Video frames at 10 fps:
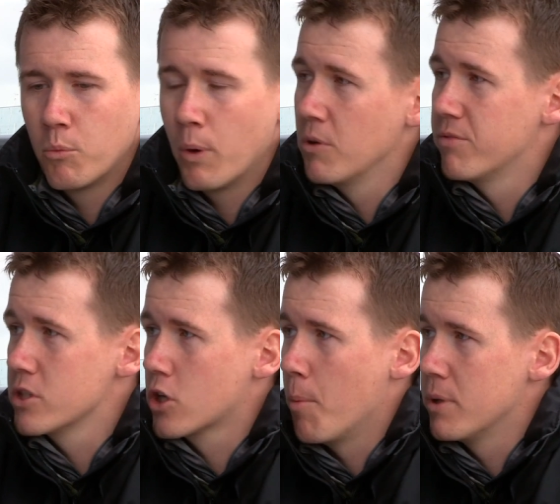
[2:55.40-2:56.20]
when we
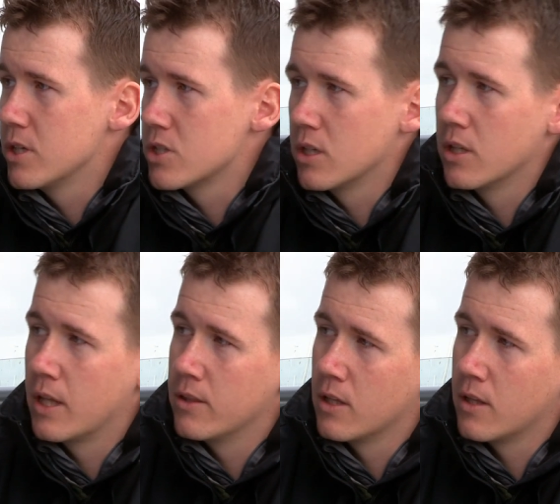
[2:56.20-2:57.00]
fish a competition in
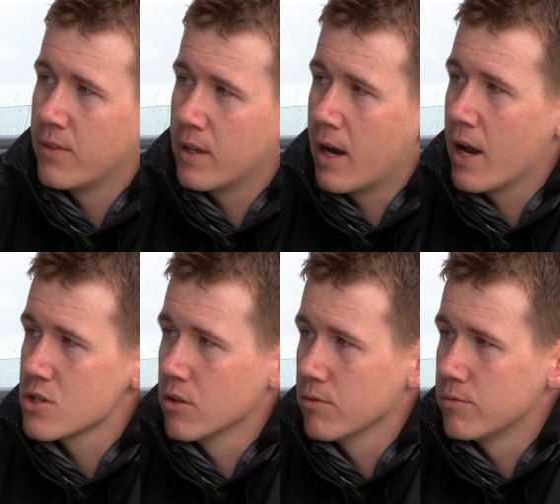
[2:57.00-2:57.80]
the
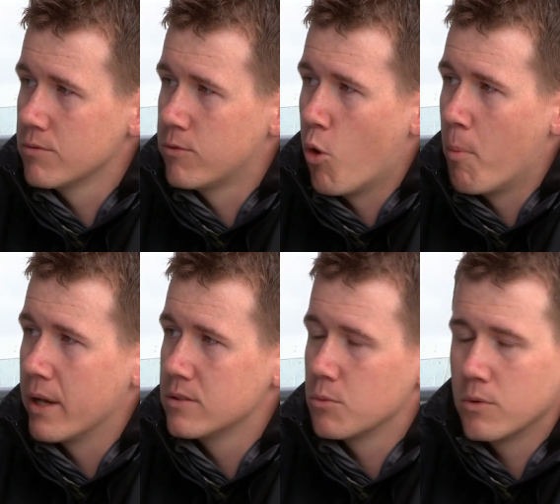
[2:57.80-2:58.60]
international
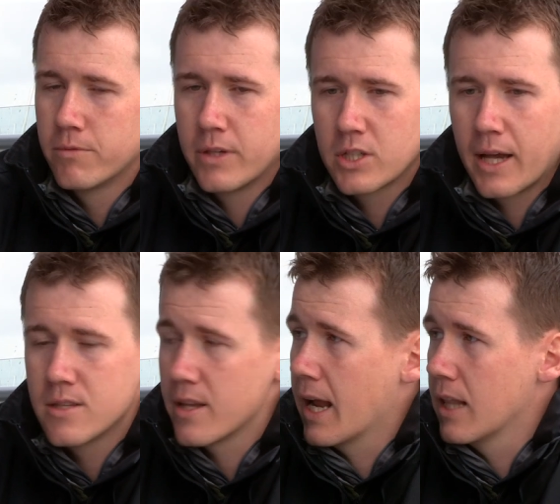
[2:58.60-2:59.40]
format, we fish
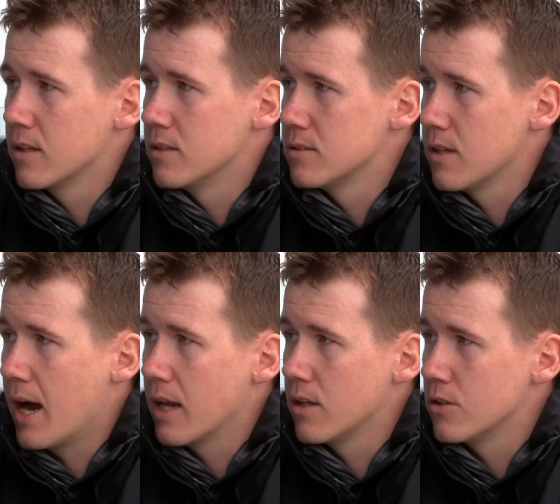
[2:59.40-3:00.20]
against England,
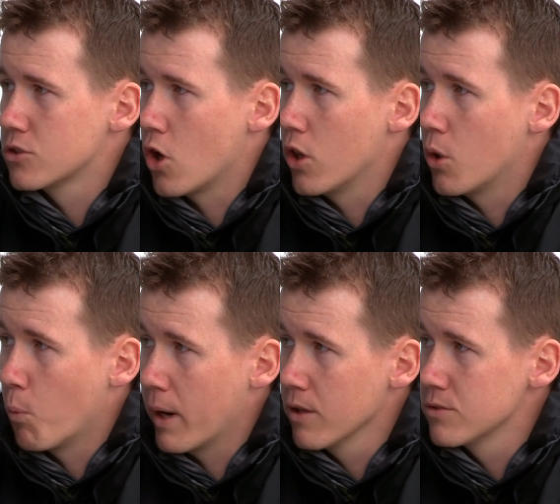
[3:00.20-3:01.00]
Ireland, Scotland
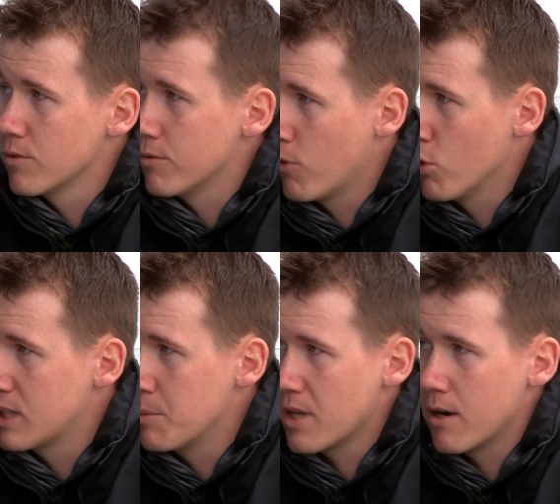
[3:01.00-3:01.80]
and Wales, 4
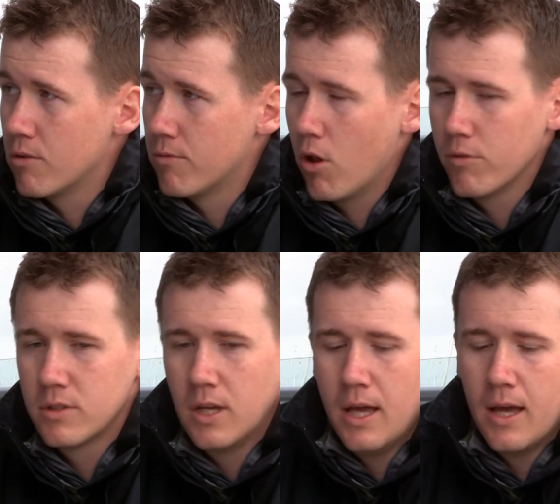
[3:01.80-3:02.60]
teams that are
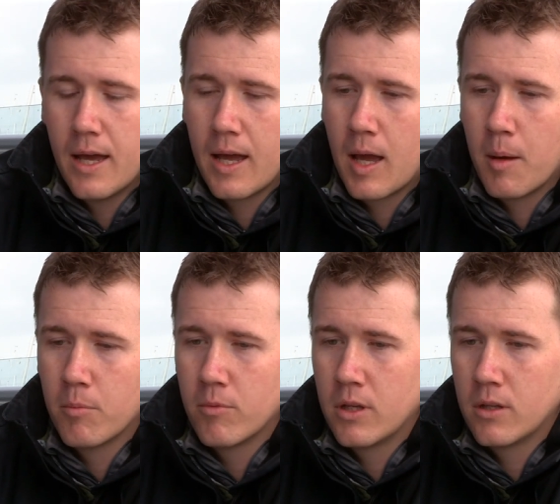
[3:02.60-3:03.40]
involved.
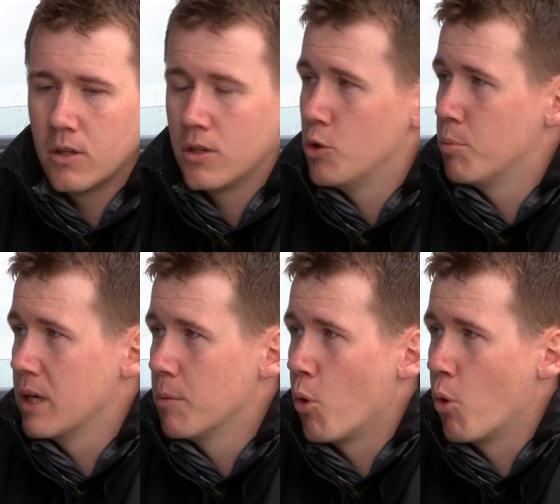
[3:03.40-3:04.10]
You be in a